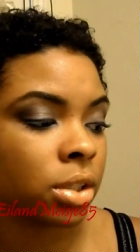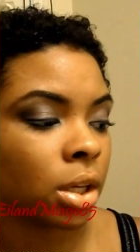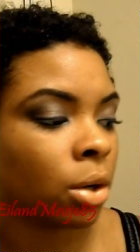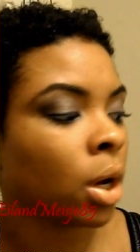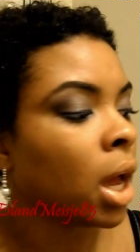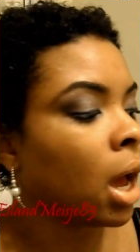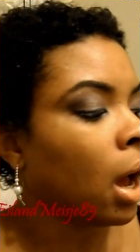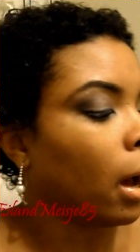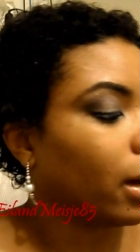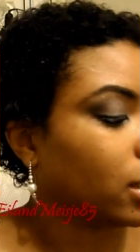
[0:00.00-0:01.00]
So
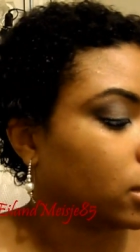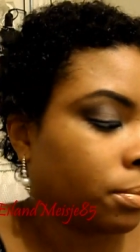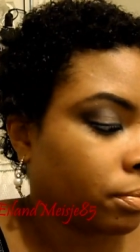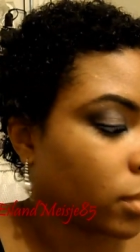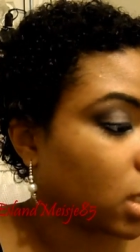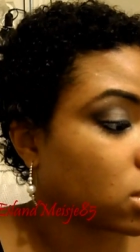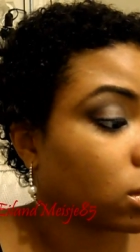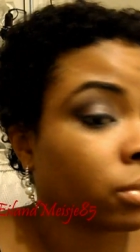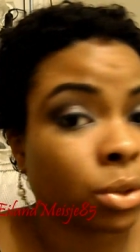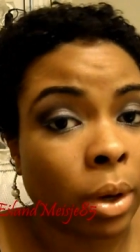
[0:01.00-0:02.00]
um, that's the
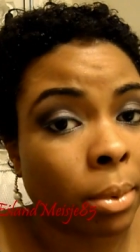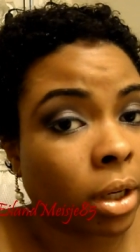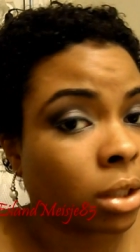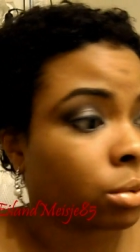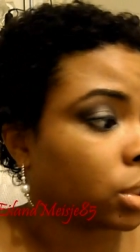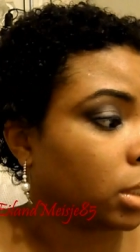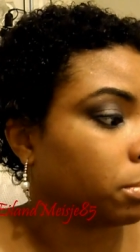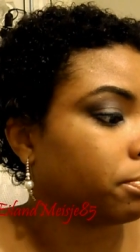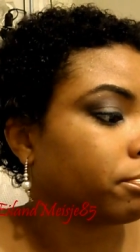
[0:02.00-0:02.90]
only reason why I bought it. It was cheap.